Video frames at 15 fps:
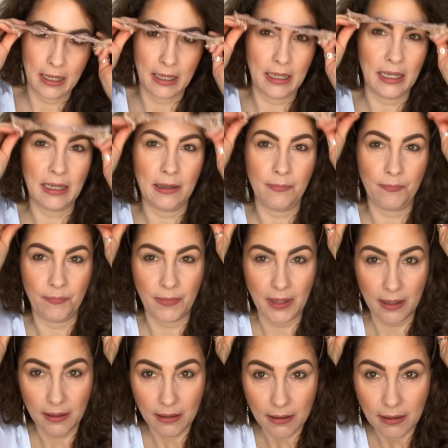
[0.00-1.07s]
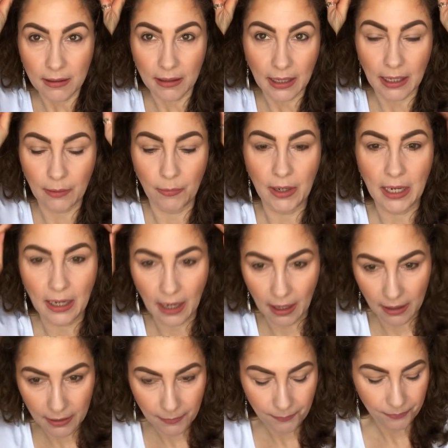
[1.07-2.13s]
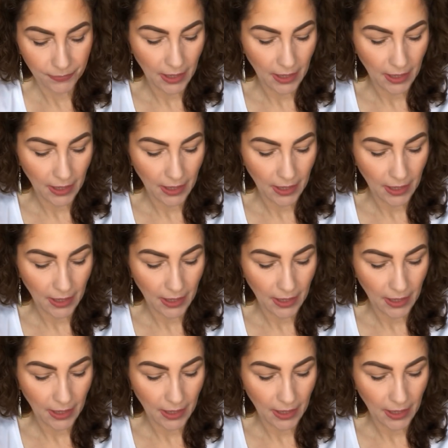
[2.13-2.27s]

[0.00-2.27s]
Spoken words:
There we go.